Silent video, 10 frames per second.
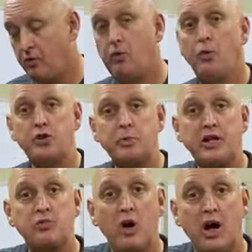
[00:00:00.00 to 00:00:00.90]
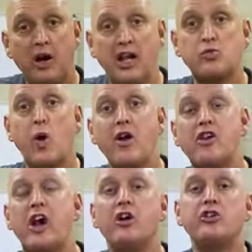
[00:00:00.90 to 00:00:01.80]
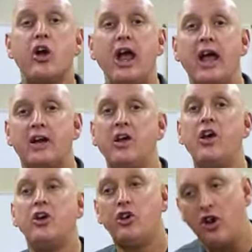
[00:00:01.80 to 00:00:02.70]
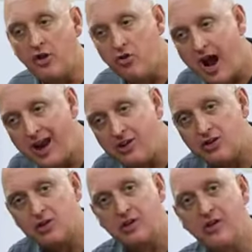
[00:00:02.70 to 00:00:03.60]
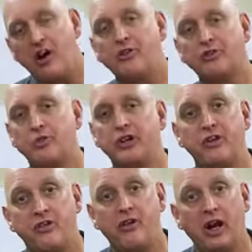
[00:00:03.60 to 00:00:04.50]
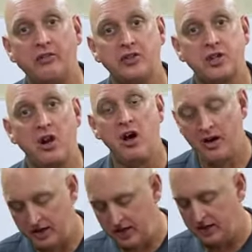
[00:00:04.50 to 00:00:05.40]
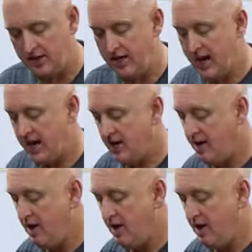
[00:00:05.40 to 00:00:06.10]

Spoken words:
Which means what? Less wear and tear on your hand. You're not dragging your knuckles when you leave the salon at the end of the day.